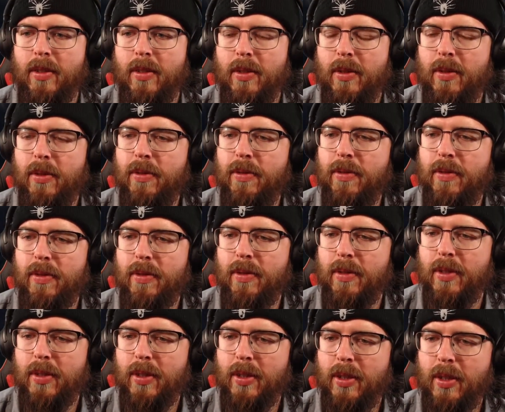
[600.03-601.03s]
Oof.
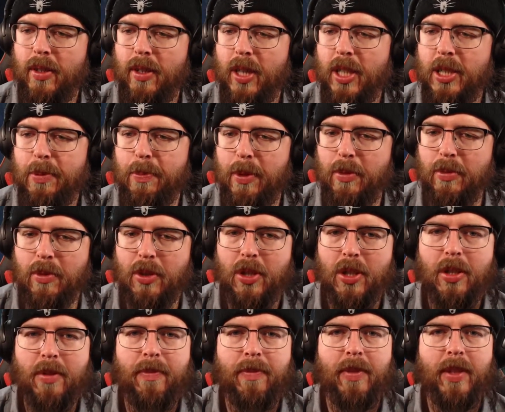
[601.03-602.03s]
Got nice
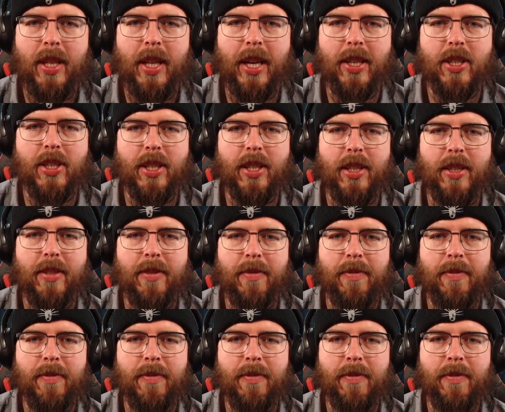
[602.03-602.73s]
boots, actually.